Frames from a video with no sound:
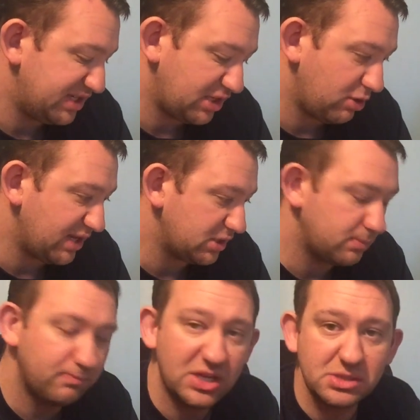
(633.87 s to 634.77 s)
So
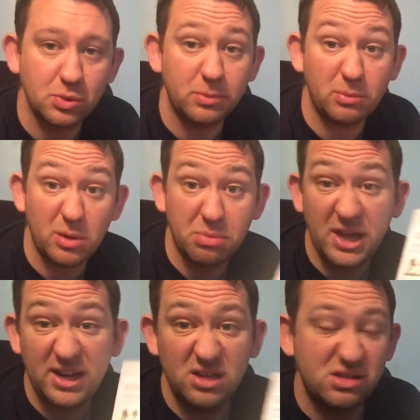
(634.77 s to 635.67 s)
that's what my plan